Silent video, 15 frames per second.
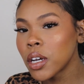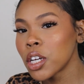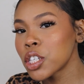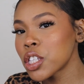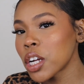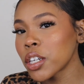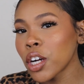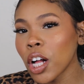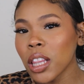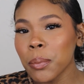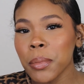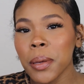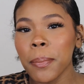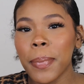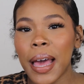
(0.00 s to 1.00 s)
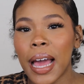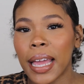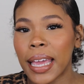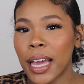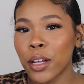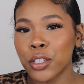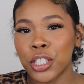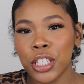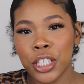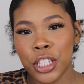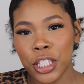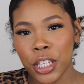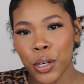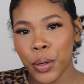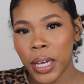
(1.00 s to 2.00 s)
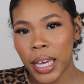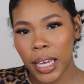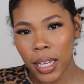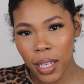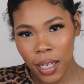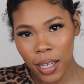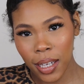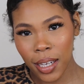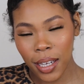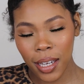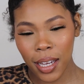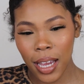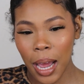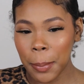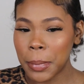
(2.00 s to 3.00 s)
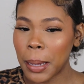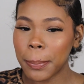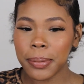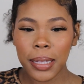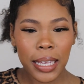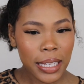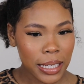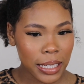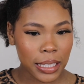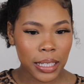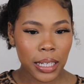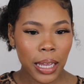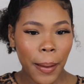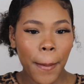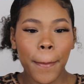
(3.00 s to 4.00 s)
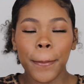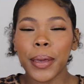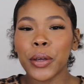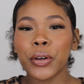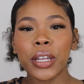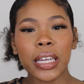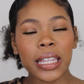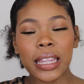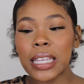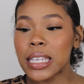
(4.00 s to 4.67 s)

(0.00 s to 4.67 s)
Start calling me Bad Gal Gigi, okay? I'm not playing. Period.